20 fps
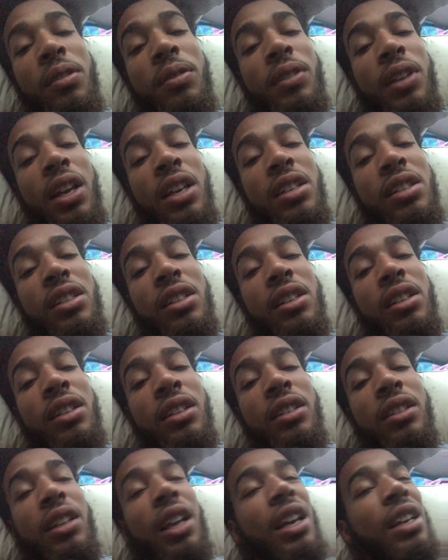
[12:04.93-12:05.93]
That's it.
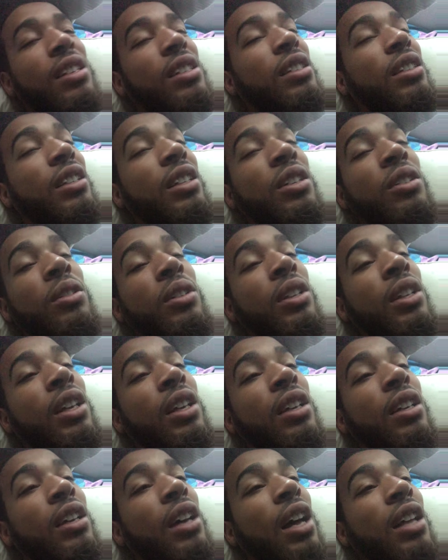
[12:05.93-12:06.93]
That's literally
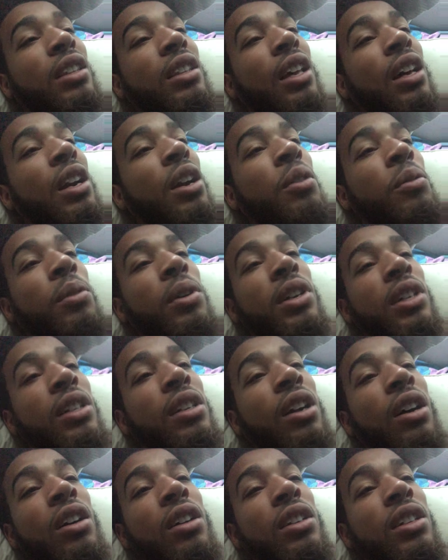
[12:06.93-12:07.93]
it. I thought I wanted
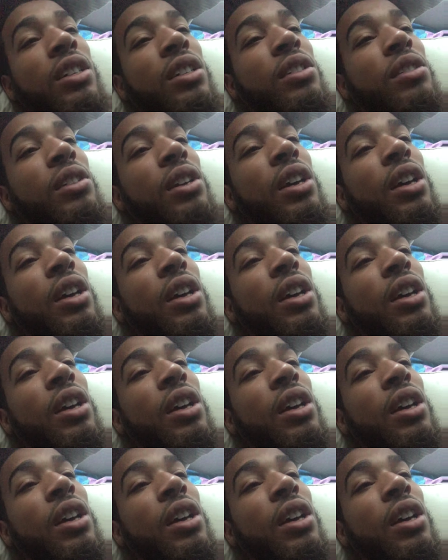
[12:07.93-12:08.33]
all these